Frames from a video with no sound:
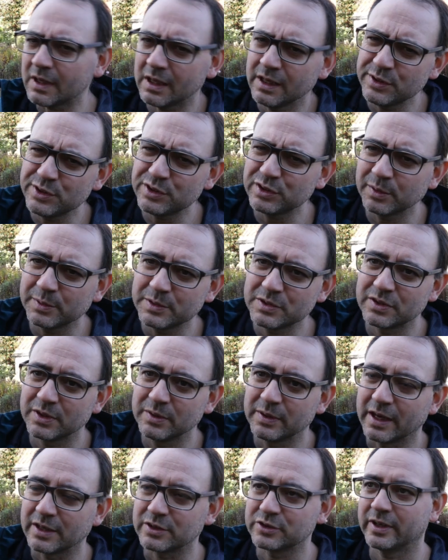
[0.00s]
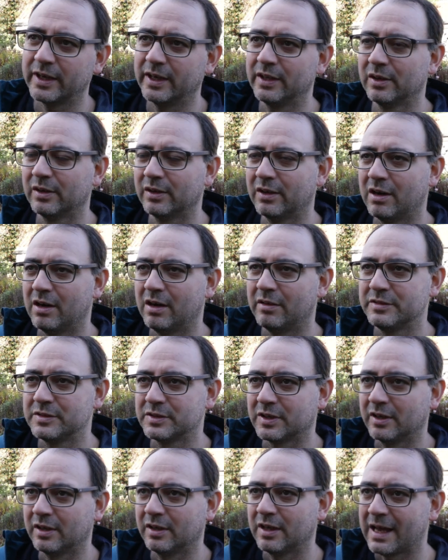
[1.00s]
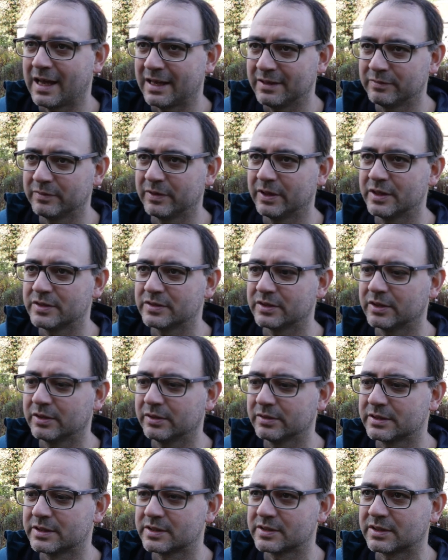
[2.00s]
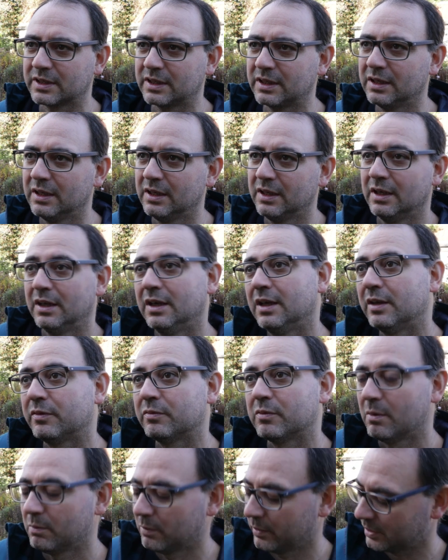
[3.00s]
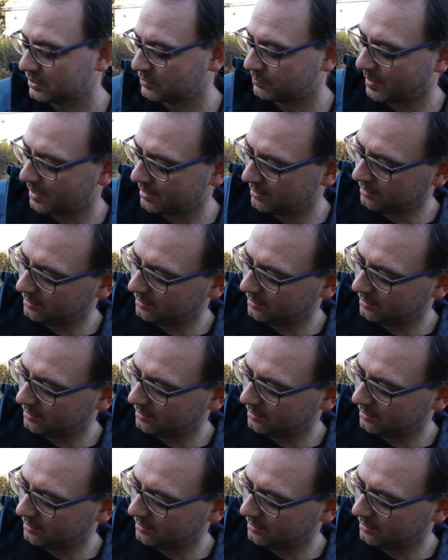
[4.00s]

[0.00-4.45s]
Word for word: And you should always do that, try and look at horizontal and vertical to see if one works better